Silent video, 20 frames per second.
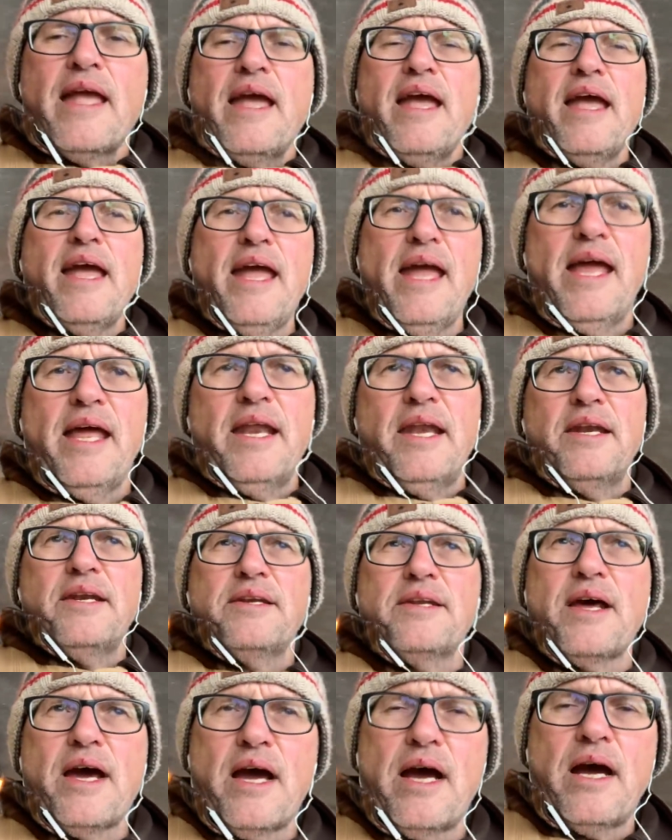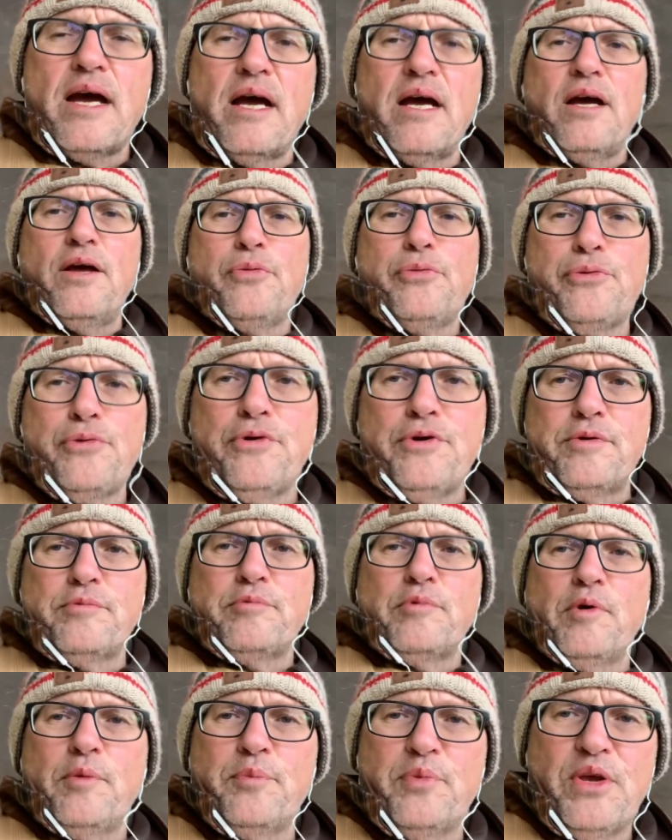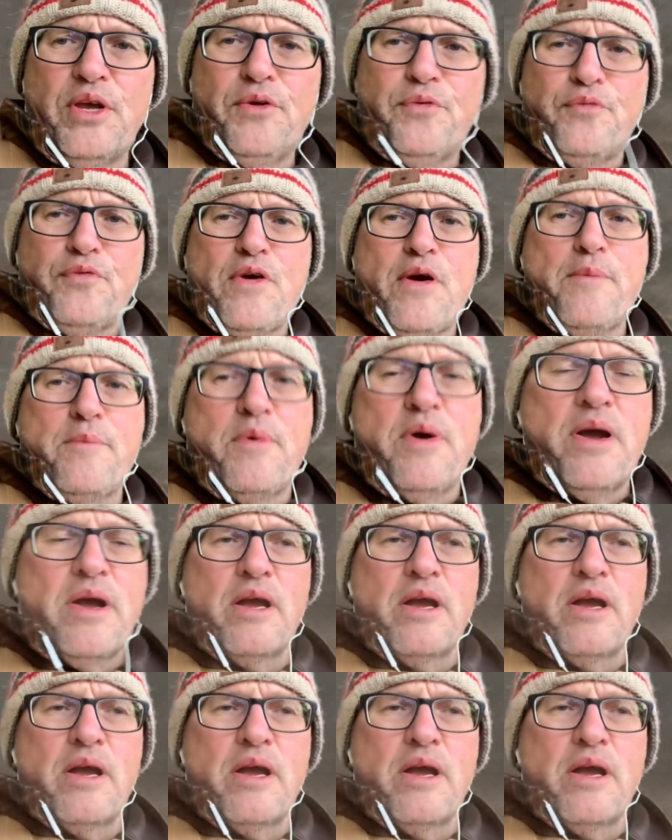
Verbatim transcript: and uh, a third will be from